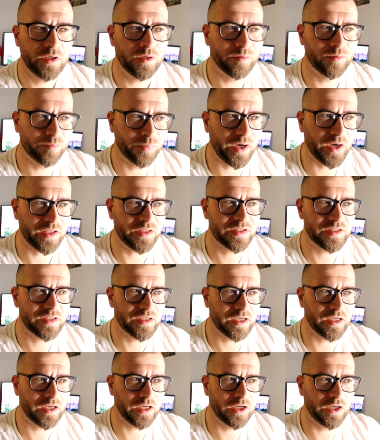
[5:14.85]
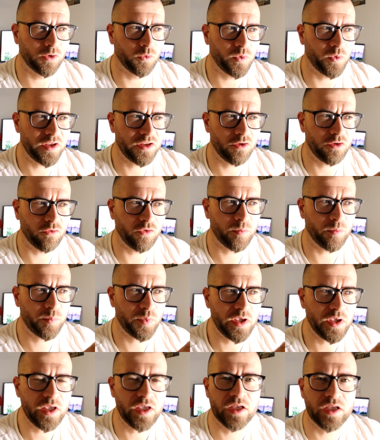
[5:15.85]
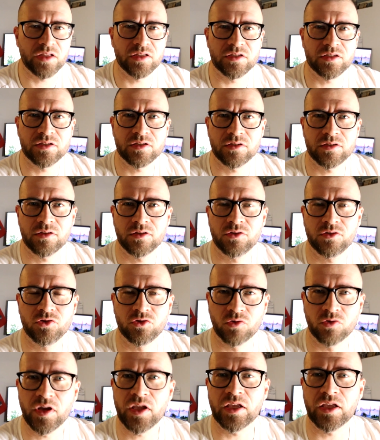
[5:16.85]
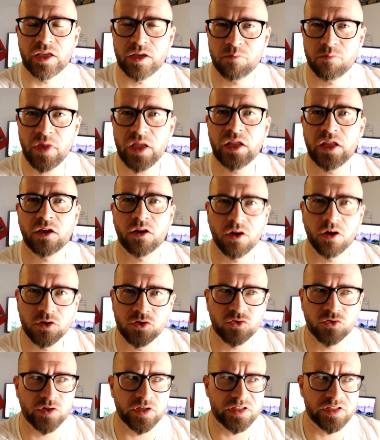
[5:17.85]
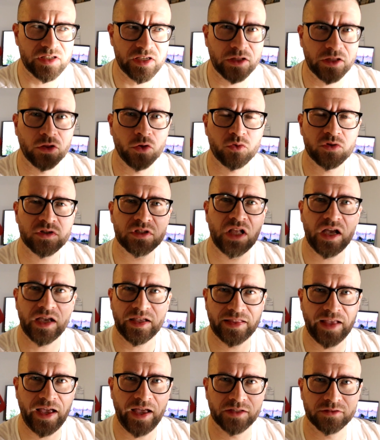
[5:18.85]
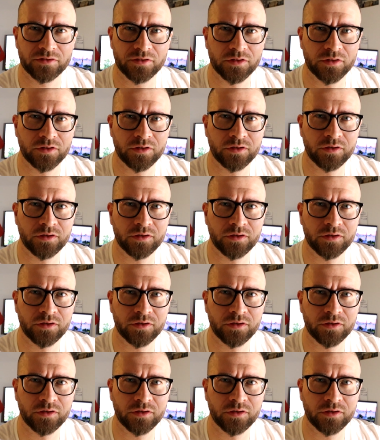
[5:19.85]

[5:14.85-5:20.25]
But when Europeans drink in many countries, it looks like that.